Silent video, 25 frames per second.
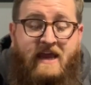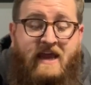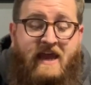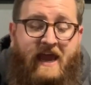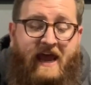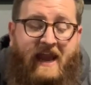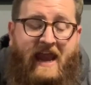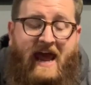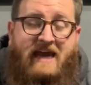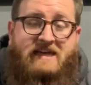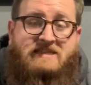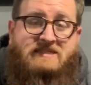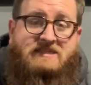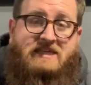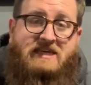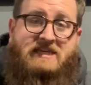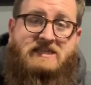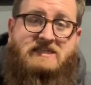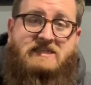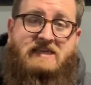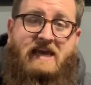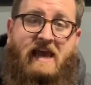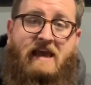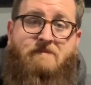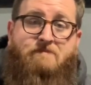It has this
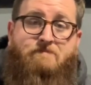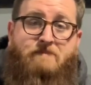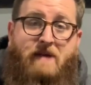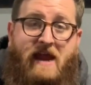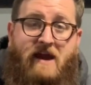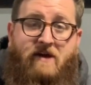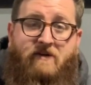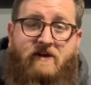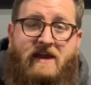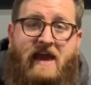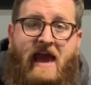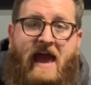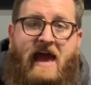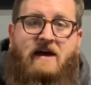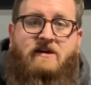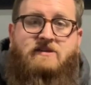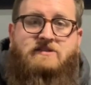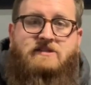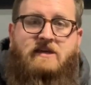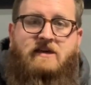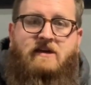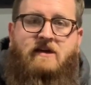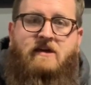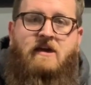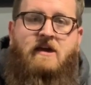same bearing
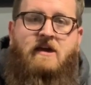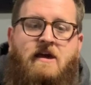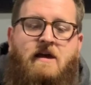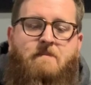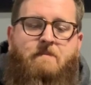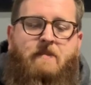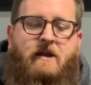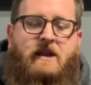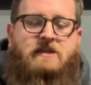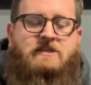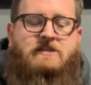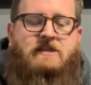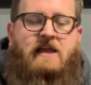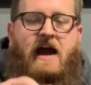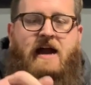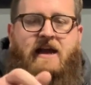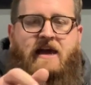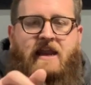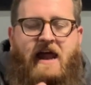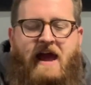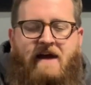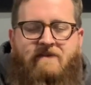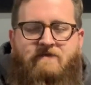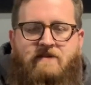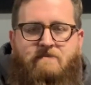housing, but it's not
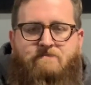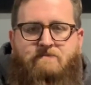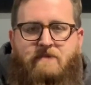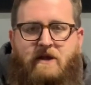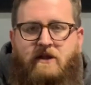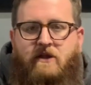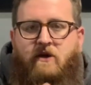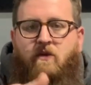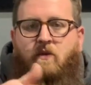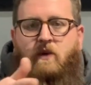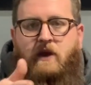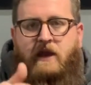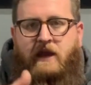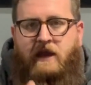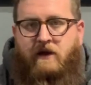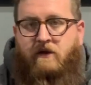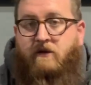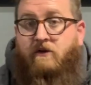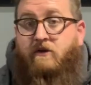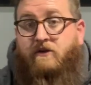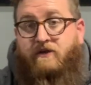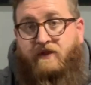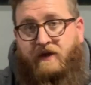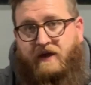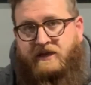going to have the billet wheel
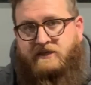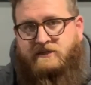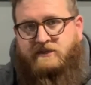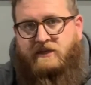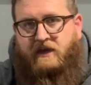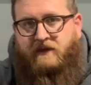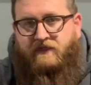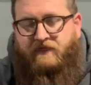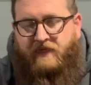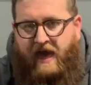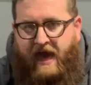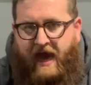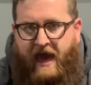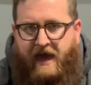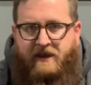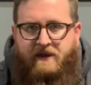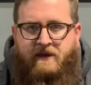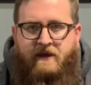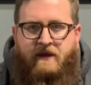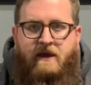or things like that.